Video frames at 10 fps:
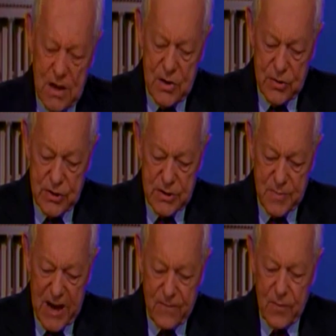You're just
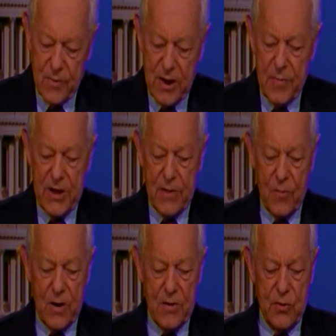back from Libya,
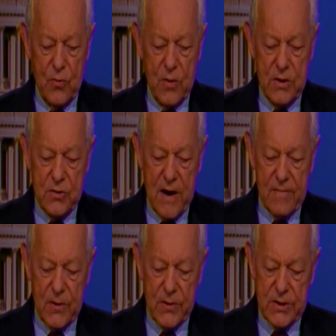where you
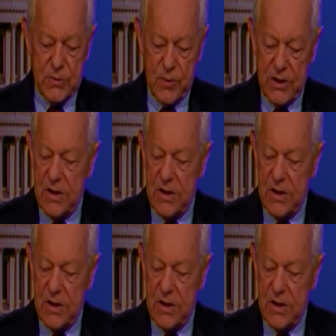traveled this week.